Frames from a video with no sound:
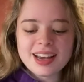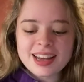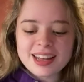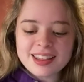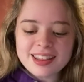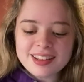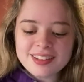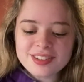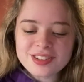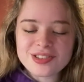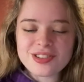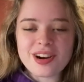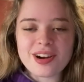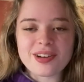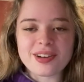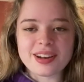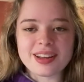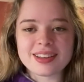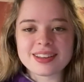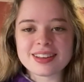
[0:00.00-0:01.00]
This
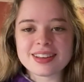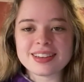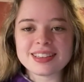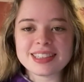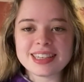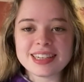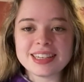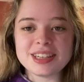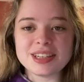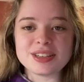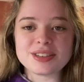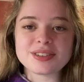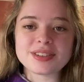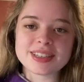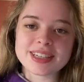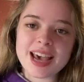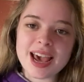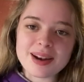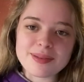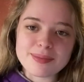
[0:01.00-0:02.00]
drone is continued for
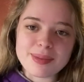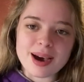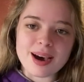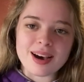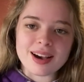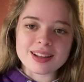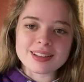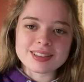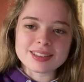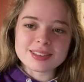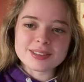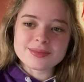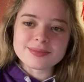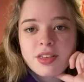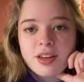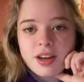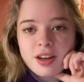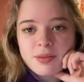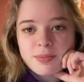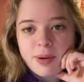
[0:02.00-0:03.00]
10 bars.
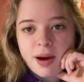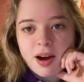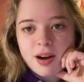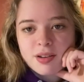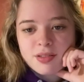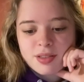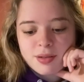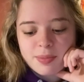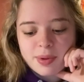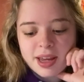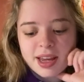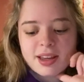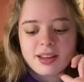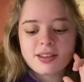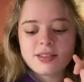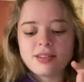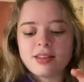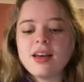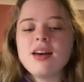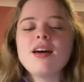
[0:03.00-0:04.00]
The 3rd bar of the piece,
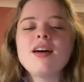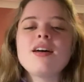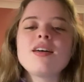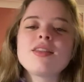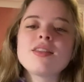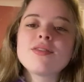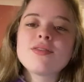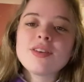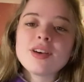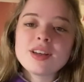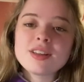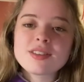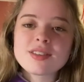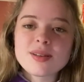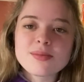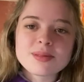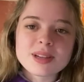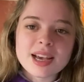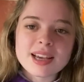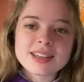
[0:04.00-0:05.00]
the first
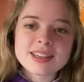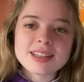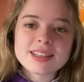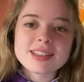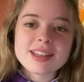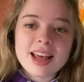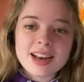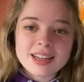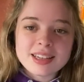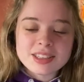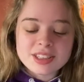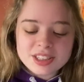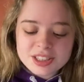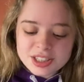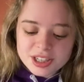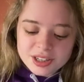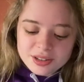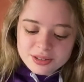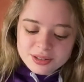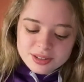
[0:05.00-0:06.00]
subject is then
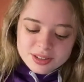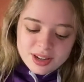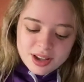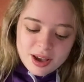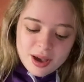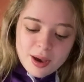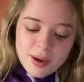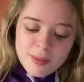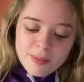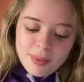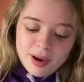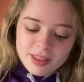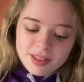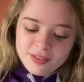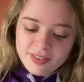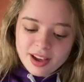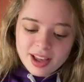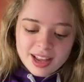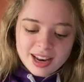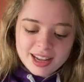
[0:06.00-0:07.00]
introduced by the
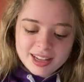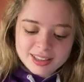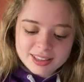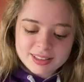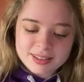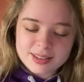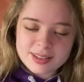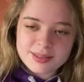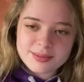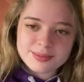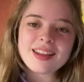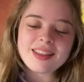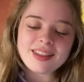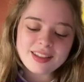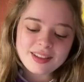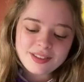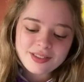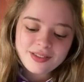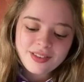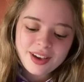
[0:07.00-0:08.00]
violins.
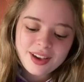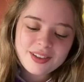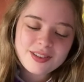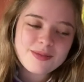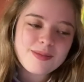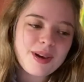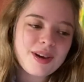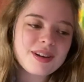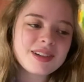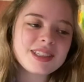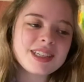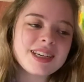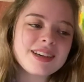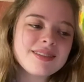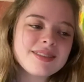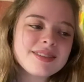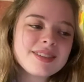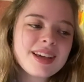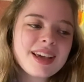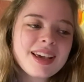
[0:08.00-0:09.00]
This first
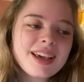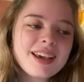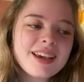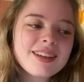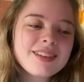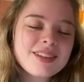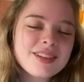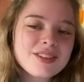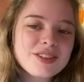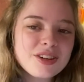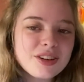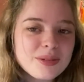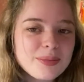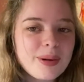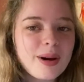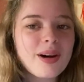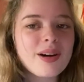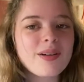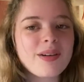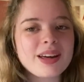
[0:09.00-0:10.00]
motive is a
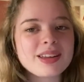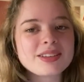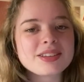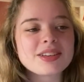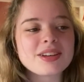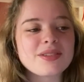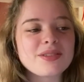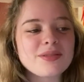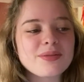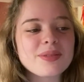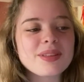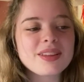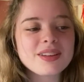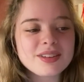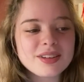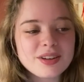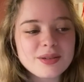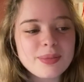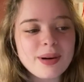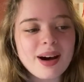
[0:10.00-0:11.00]
2-bar question with a
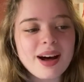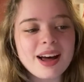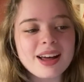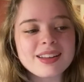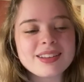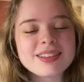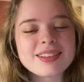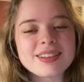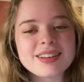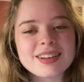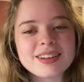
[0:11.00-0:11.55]
2-bar answer.